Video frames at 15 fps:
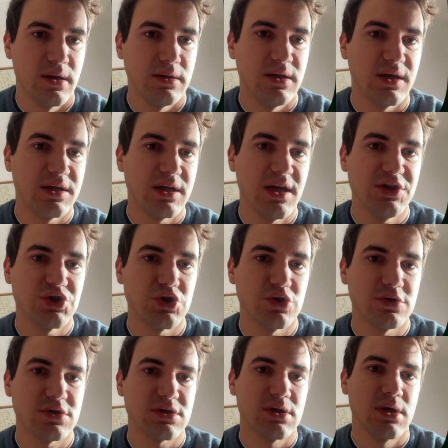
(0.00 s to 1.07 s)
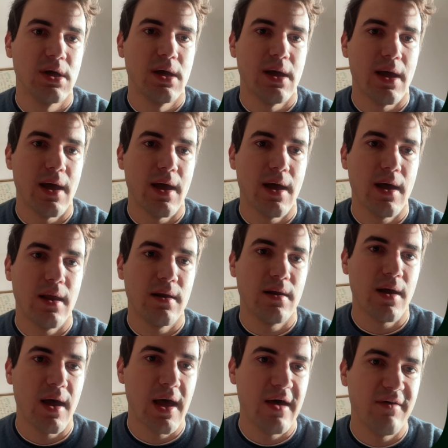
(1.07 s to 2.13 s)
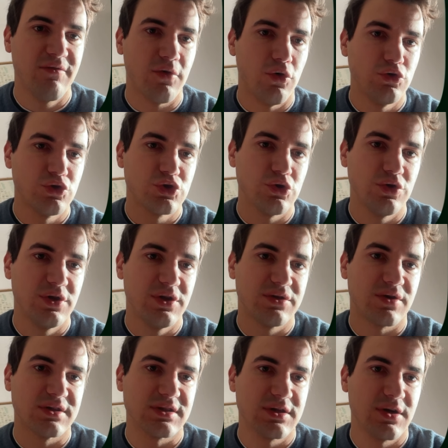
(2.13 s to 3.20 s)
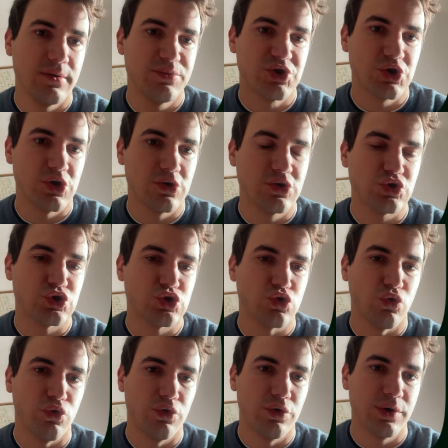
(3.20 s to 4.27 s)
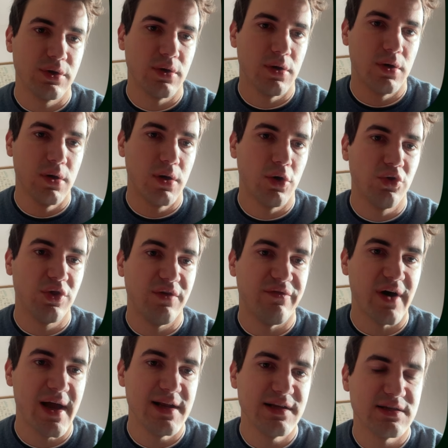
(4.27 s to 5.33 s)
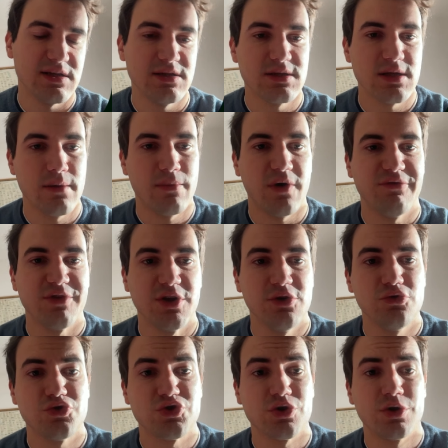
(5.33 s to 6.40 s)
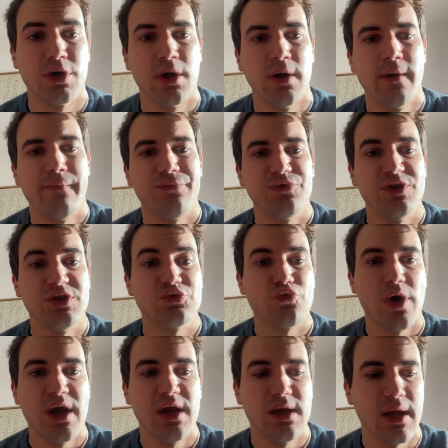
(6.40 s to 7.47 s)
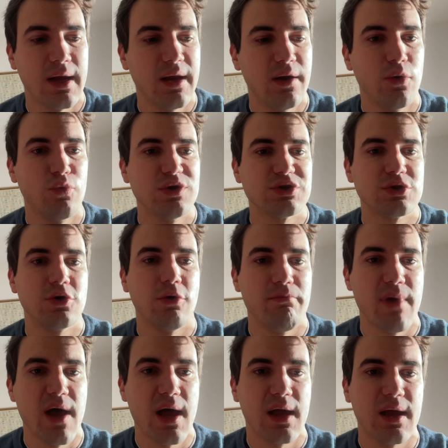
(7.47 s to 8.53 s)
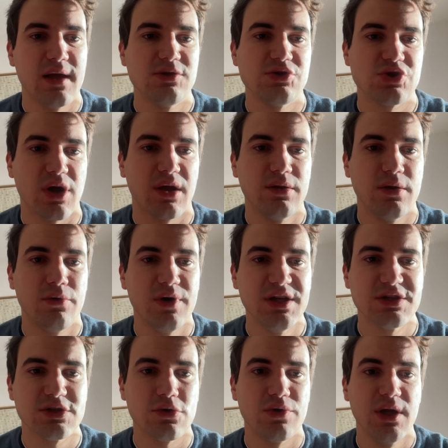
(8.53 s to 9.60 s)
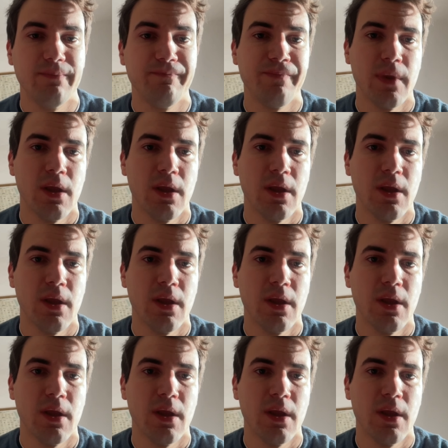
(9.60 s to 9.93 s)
dictations and have also the transcription stored on the file system of the user. This way they can always go back and check their history.